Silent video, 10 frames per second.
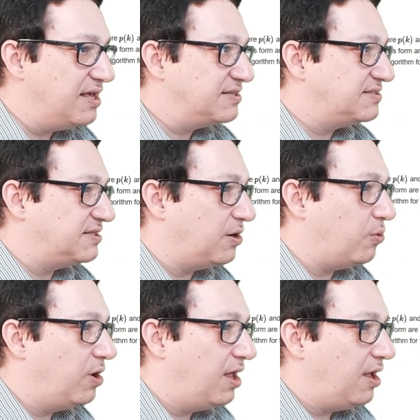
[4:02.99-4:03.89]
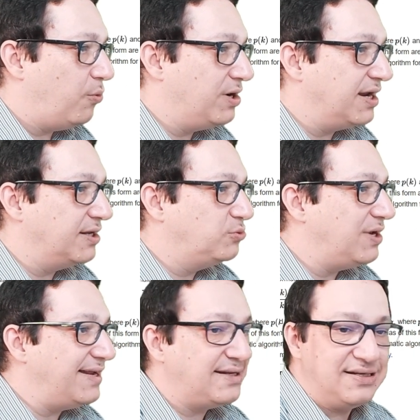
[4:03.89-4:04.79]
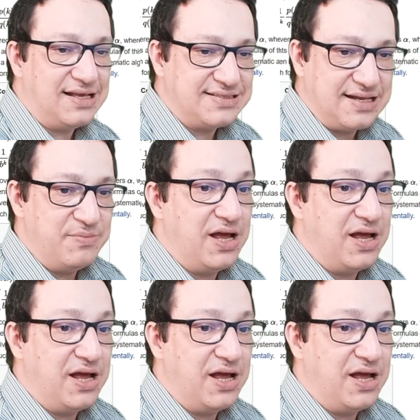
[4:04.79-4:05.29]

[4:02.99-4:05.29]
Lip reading: So we're gonna do like last time,